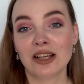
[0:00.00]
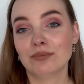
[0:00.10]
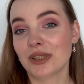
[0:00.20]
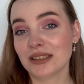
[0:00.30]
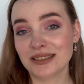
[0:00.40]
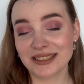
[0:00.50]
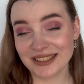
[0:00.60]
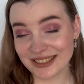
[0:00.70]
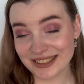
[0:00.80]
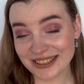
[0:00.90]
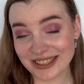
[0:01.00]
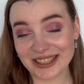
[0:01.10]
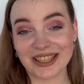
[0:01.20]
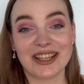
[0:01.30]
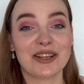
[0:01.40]
But that's
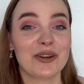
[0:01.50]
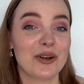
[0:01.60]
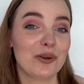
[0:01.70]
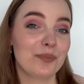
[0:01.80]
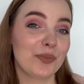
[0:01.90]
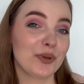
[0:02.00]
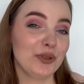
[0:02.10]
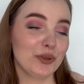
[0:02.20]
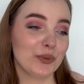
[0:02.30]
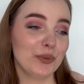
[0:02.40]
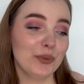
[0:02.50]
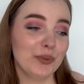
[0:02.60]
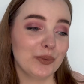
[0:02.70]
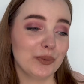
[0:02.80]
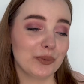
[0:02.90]
it. I hope
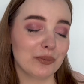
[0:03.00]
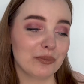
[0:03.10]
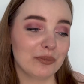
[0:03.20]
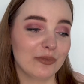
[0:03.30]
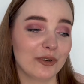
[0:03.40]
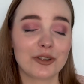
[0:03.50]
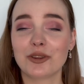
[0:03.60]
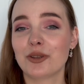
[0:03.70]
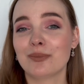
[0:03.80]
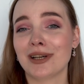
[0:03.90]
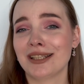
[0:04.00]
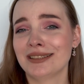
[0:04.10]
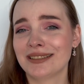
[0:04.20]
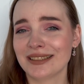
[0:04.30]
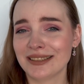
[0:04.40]
you won't
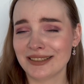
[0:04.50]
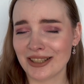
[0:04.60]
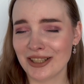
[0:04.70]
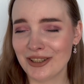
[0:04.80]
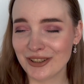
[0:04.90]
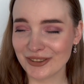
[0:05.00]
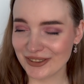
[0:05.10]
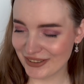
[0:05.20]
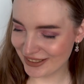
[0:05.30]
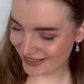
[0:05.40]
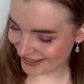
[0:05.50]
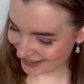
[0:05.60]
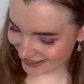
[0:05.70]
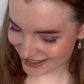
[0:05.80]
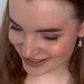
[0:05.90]
mind that I wrote
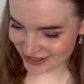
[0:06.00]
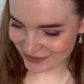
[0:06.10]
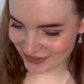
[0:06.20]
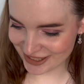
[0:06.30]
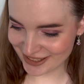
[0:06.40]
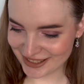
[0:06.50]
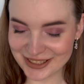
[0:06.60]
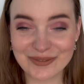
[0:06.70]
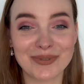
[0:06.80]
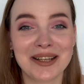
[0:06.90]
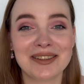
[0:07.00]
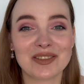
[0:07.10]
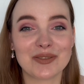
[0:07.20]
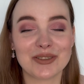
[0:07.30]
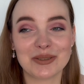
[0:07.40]
another Penzet
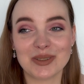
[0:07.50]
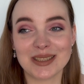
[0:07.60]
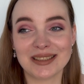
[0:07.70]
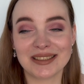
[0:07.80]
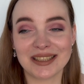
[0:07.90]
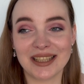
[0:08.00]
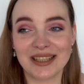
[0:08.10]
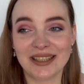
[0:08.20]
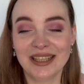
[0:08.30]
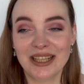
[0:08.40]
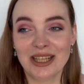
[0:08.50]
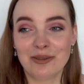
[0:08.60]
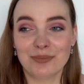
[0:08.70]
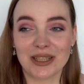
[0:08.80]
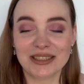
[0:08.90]
palette for this year,
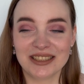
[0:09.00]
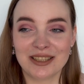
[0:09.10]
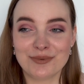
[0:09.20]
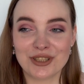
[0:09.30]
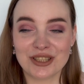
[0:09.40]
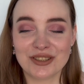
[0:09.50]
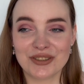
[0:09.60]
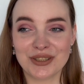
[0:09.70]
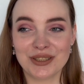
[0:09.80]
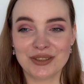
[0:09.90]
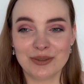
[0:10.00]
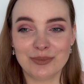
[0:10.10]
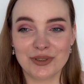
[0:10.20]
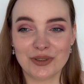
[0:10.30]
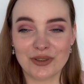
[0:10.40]
but I'm just a little
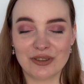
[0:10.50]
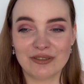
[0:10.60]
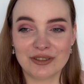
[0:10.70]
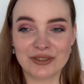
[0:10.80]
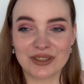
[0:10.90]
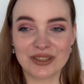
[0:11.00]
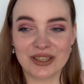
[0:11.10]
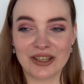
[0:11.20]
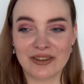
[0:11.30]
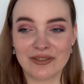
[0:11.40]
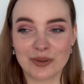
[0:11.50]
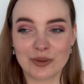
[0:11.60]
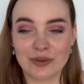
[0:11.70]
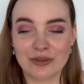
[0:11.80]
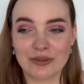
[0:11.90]
bit nervous that I
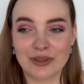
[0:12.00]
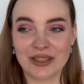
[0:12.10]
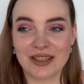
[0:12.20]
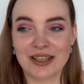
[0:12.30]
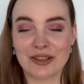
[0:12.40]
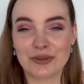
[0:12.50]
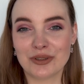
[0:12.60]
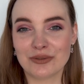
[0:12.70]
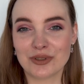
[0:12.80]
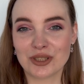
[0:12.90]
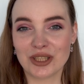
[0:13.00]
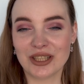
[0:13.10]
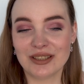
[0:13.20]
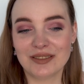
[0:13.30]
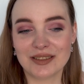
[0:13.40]
will run out of
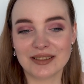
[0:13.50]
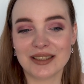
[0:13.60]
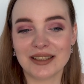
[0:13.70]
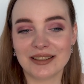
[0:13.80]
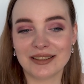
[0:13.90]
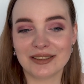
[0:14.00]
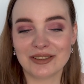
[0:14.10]
shades, and